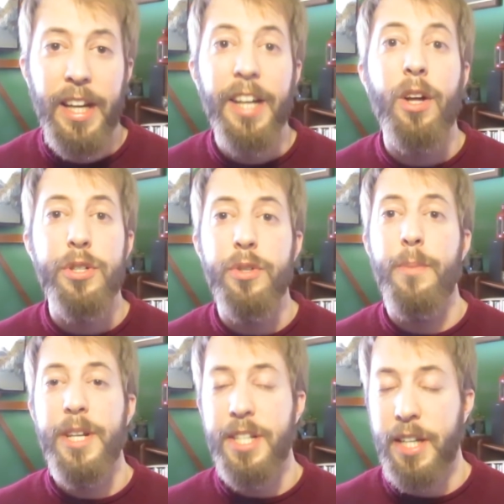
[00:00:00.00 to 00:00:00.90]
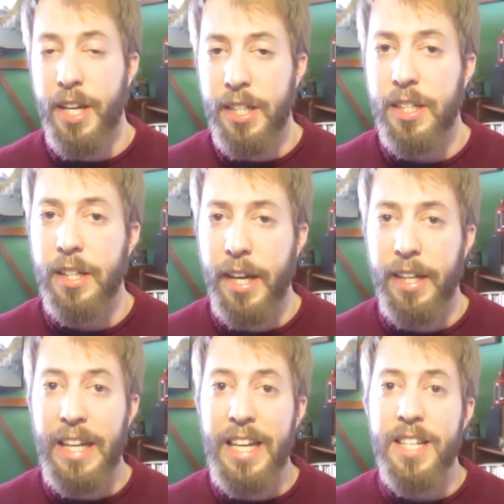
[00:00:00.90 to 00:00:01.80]
and also domesticated
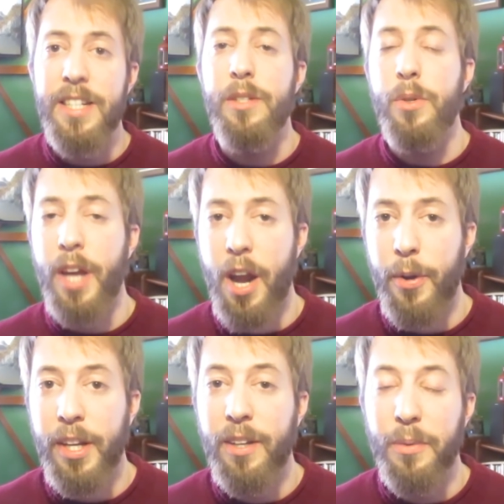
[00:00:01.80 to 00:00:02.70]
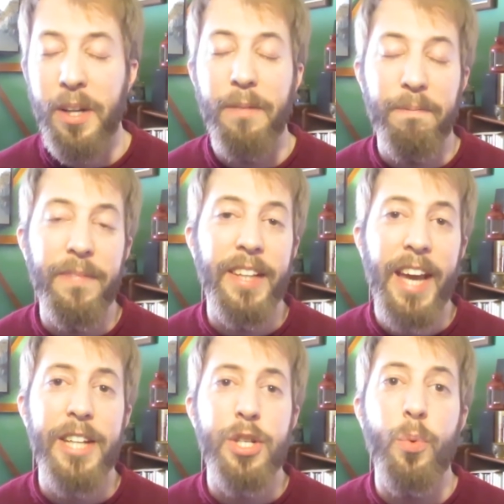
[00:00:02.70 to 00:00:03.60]
and easy to carry, well,
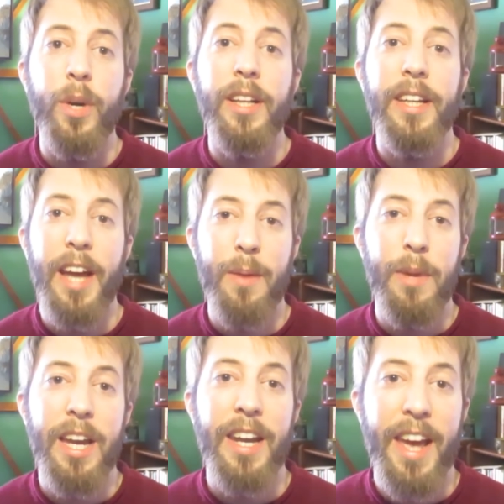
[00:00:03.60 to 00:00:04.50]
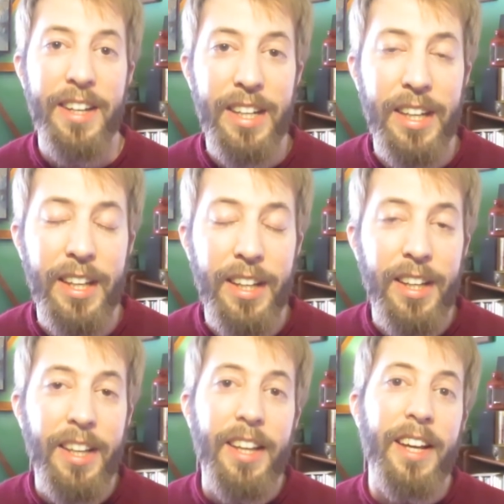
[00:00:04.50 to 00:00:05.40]
cats really came in handy.
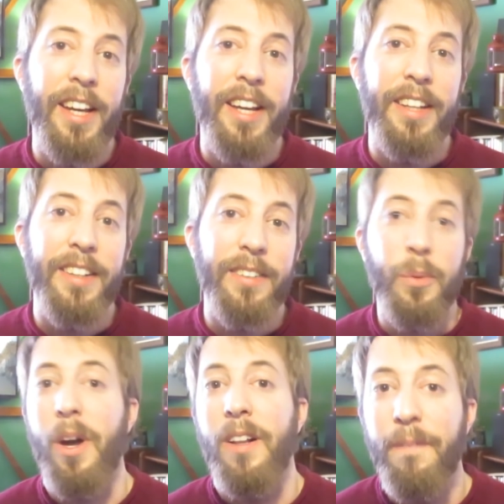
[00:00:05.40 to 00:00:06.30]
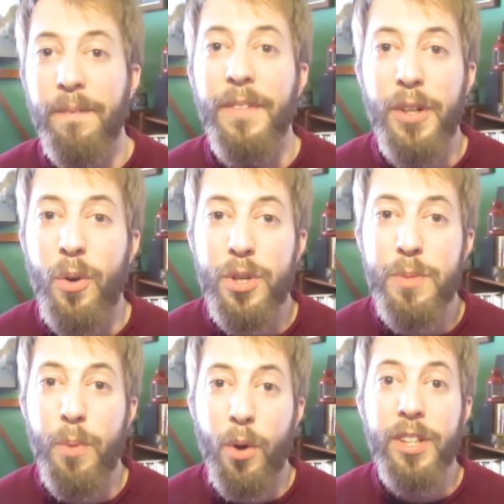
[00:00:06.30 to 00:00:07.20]
And well, the
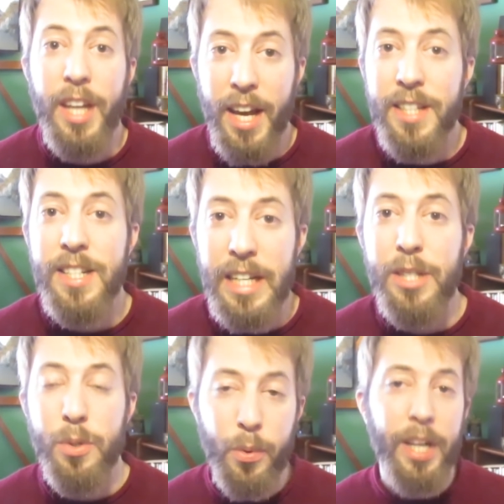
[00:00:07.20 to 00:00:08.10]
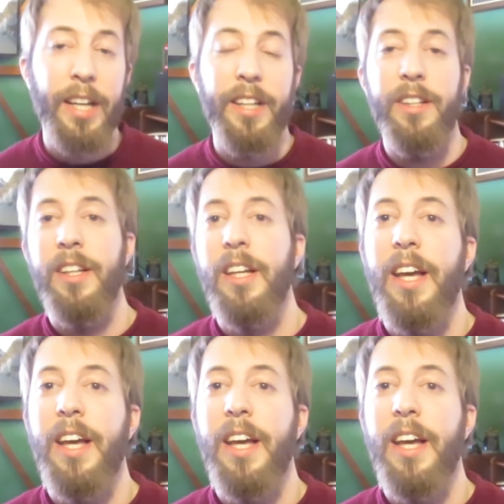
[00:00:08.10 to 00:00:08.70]
Norse brought cats into Greenland